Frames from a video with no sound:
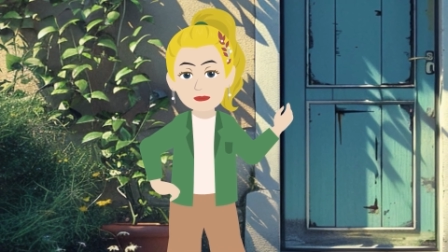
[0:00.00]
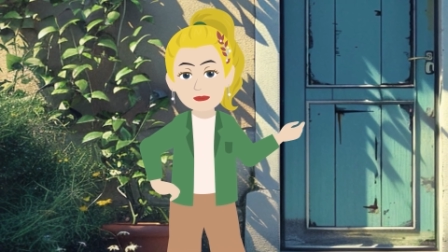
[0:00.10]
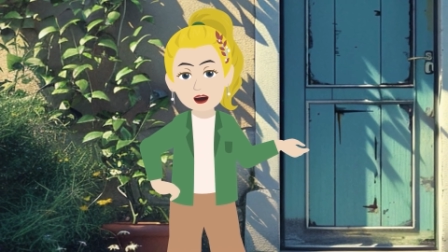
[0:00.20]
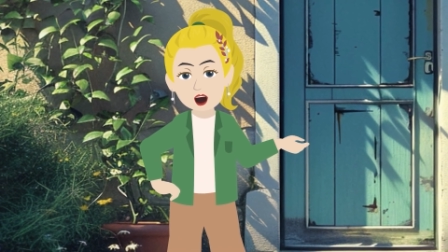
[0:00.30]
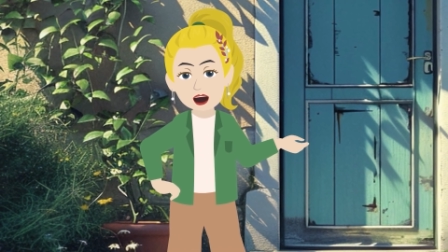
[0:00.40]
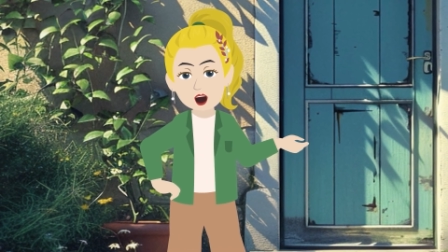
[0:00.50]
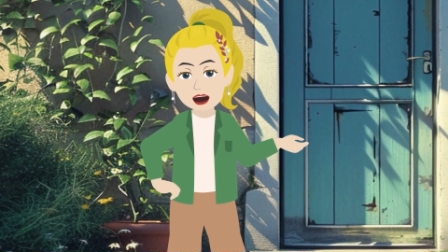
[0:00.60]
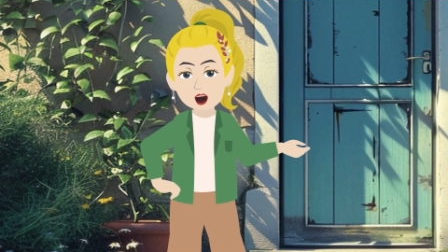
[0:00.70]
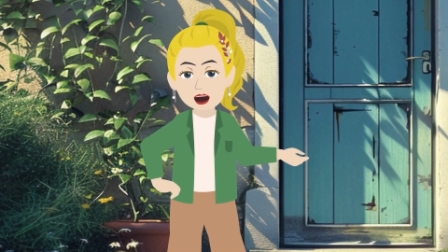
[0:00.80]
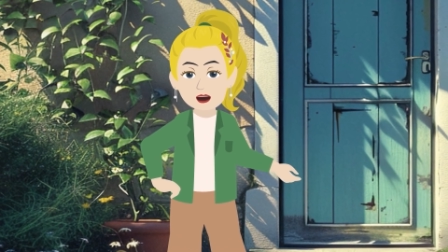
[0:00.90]
you
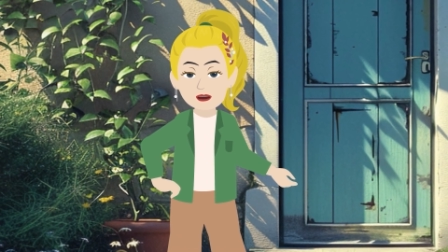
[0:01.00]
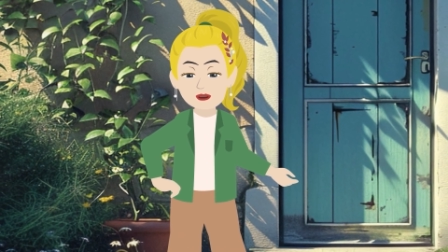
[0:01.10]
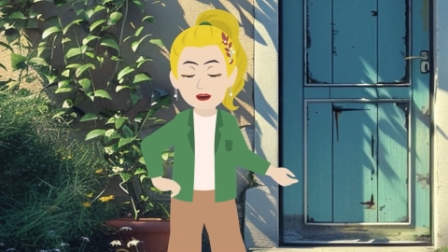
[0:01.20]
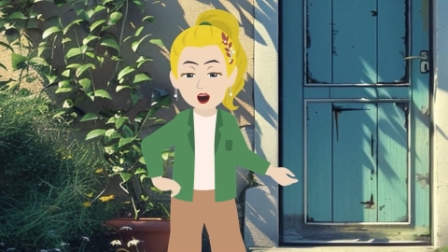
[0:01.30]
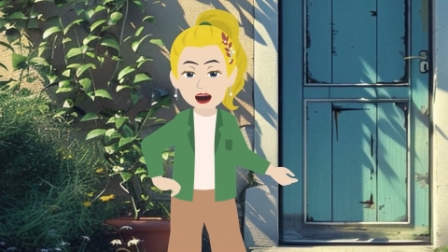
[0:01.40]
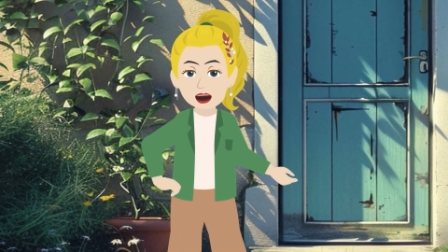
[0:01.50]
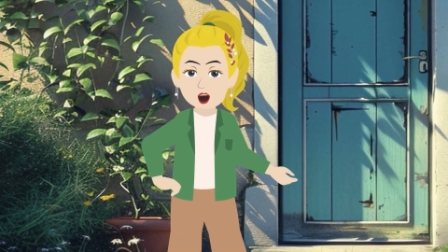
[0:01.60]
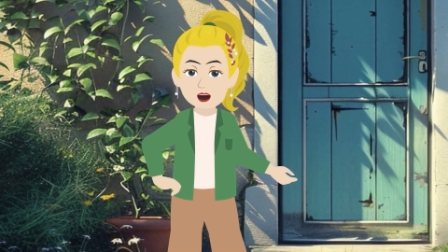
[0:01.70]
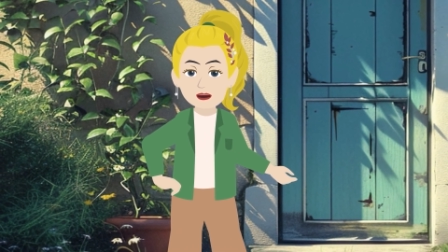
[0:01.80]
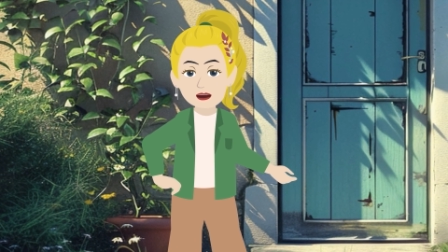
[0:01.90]
are
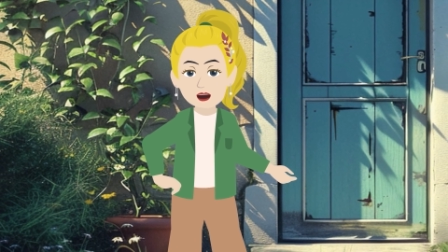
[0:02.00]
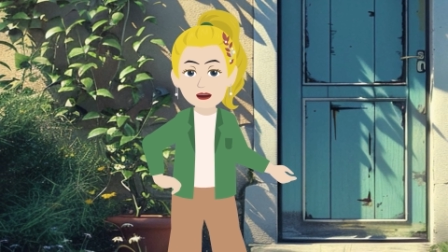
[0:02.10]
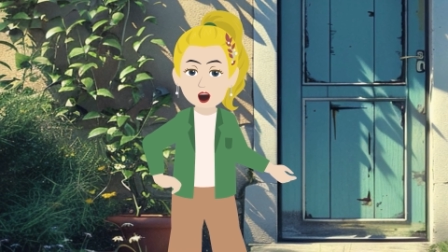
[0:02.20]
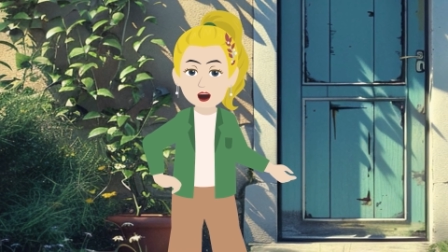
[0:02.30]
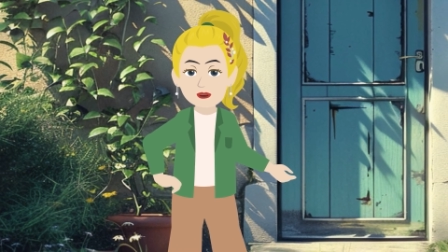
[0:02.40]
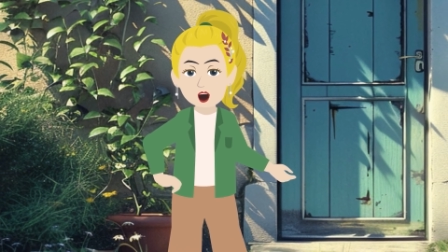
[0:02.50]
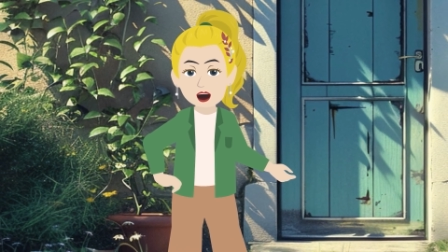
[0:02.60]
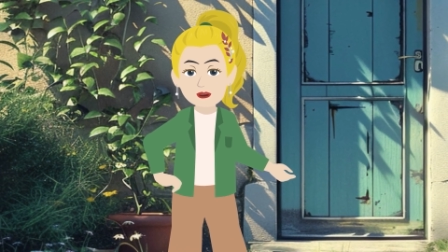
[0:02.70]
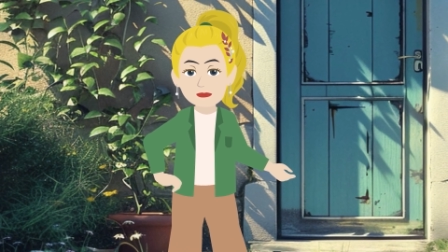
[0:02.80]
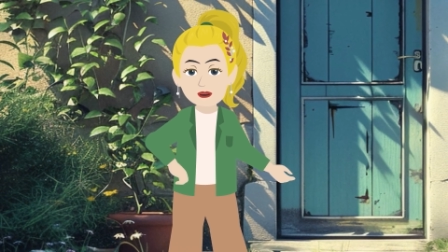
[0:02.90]
knowing from the very
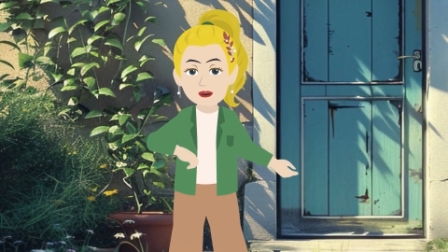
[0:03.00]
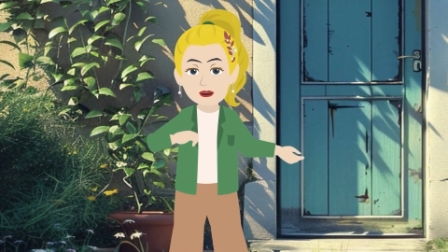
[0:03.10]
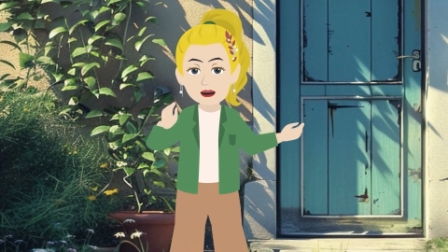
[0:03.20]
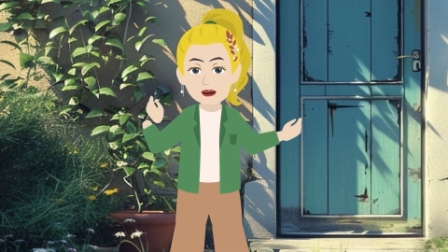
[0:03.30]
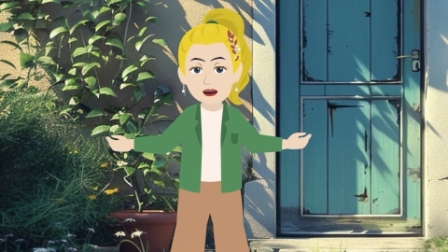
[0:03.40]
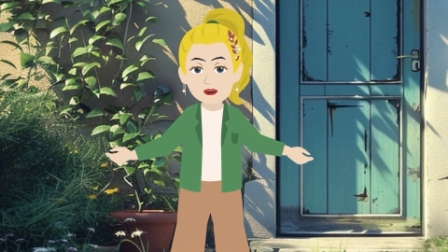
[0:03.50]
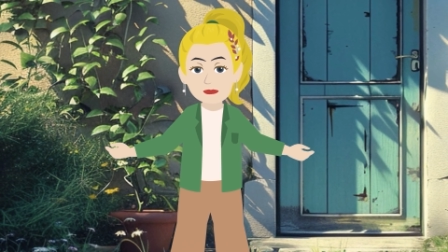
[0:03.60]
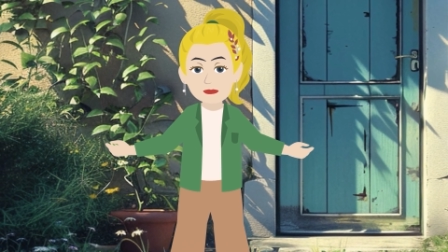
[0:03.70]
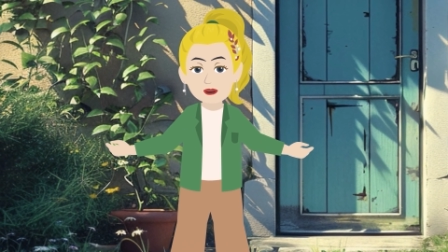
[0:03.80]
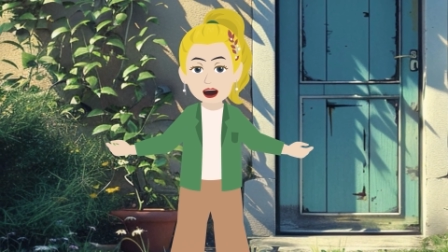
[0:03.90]
depths of the
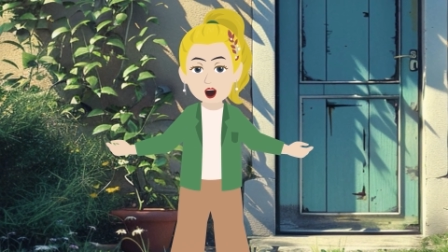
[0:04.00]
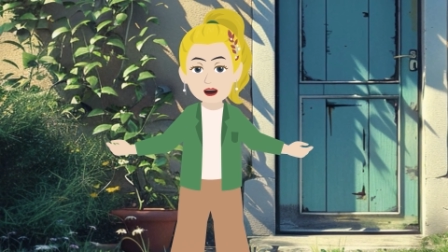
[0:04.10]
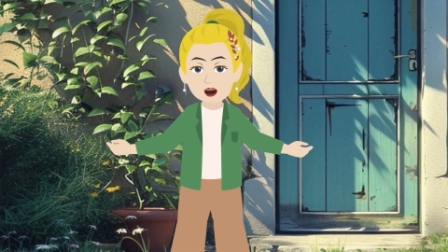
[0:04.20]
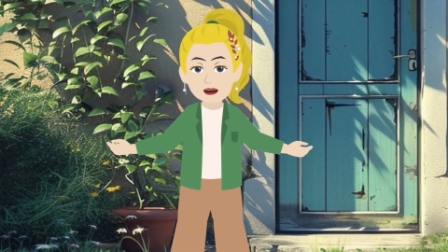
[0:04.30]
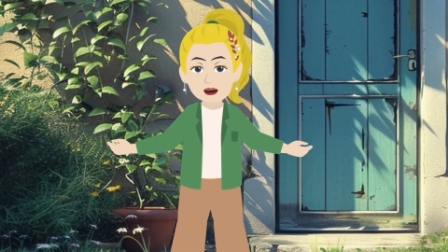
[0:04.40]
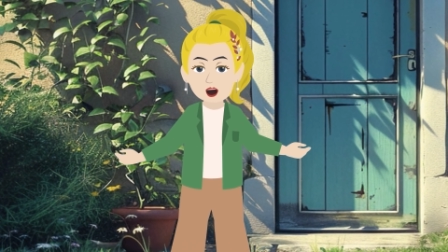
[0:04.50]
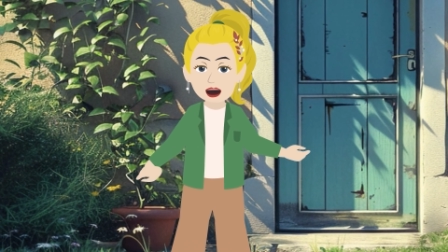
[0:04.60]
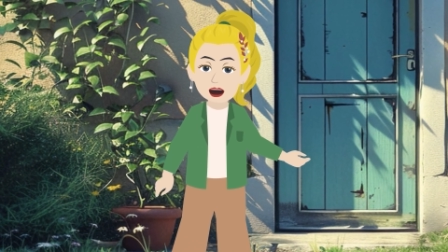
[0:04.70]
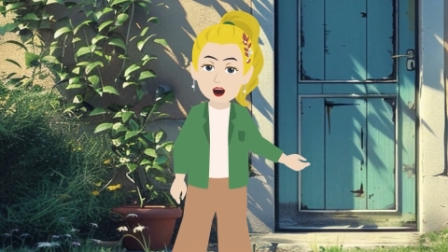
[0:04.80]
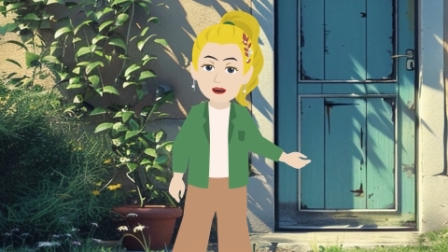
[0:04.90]
being that you
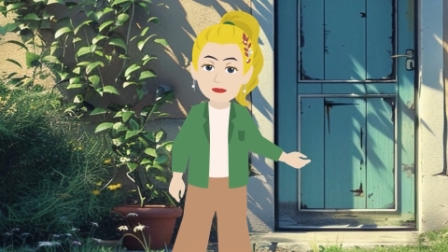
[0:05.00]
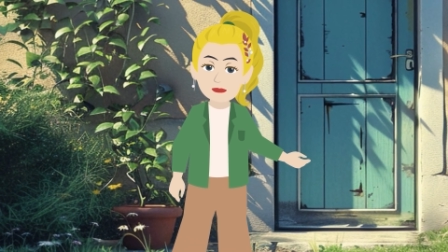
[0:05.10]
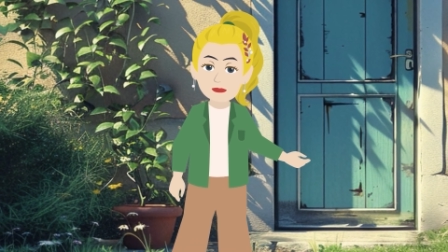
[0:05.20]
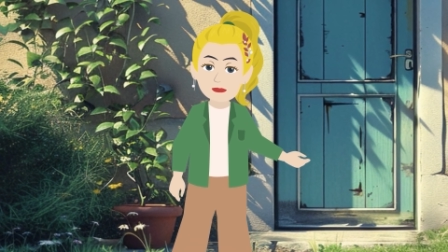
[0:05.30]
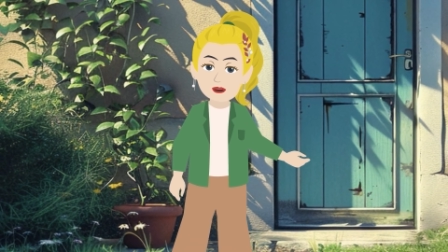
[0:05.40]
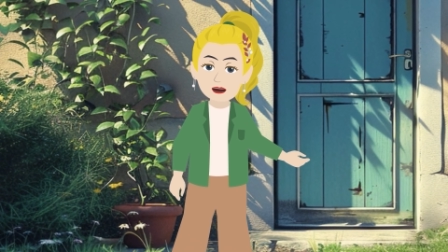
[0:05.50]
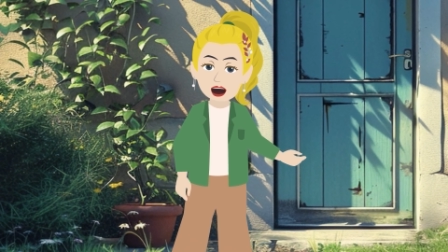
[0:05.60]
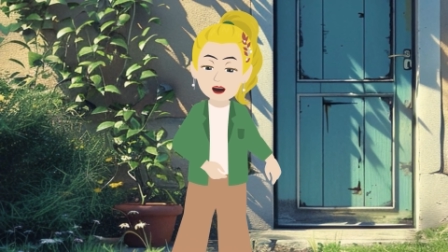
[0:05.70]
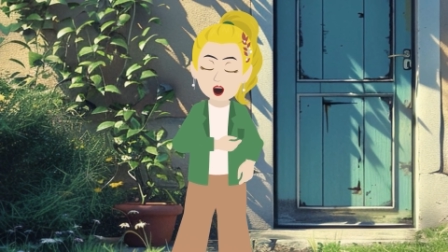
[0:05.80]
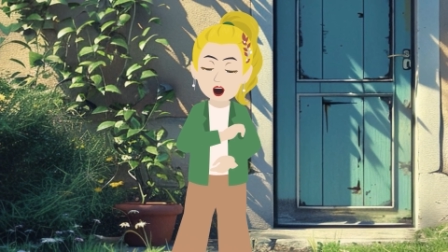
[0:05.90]
are
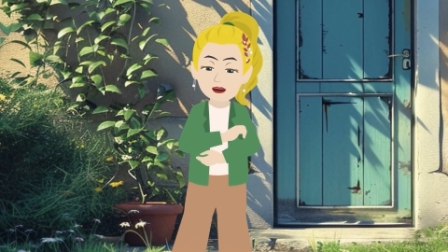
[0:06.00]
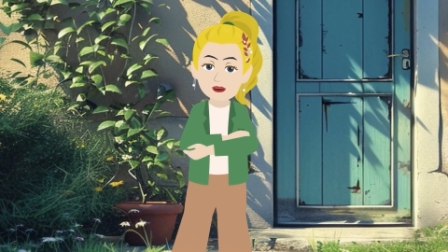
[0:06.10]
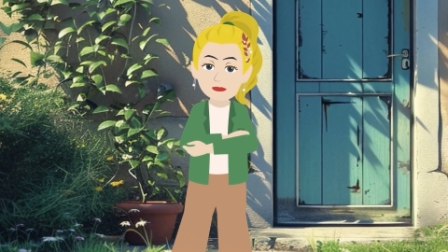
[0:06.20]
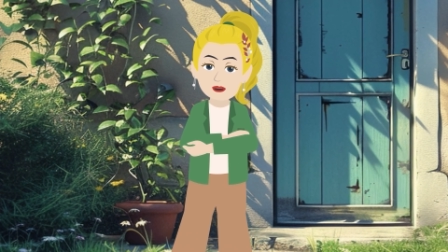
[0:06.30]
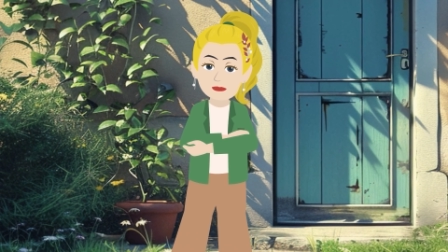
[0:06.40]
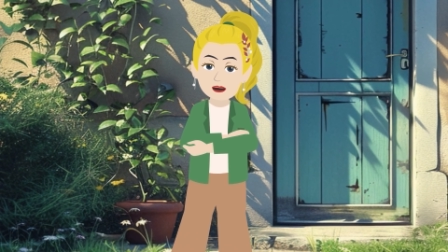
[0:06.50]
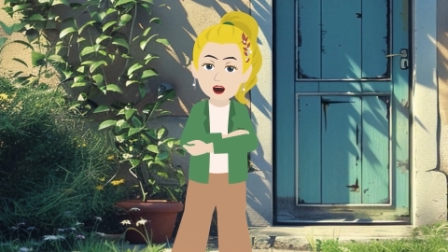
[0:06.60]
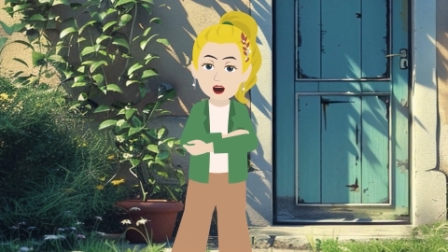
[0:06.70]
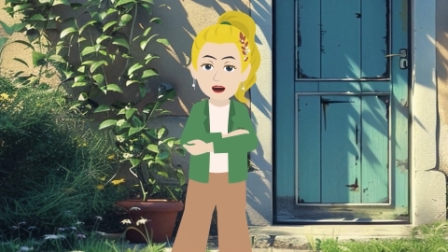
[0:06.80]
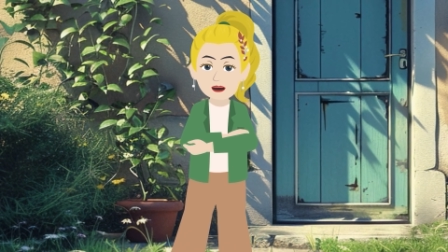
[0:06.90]
wanting to feel good.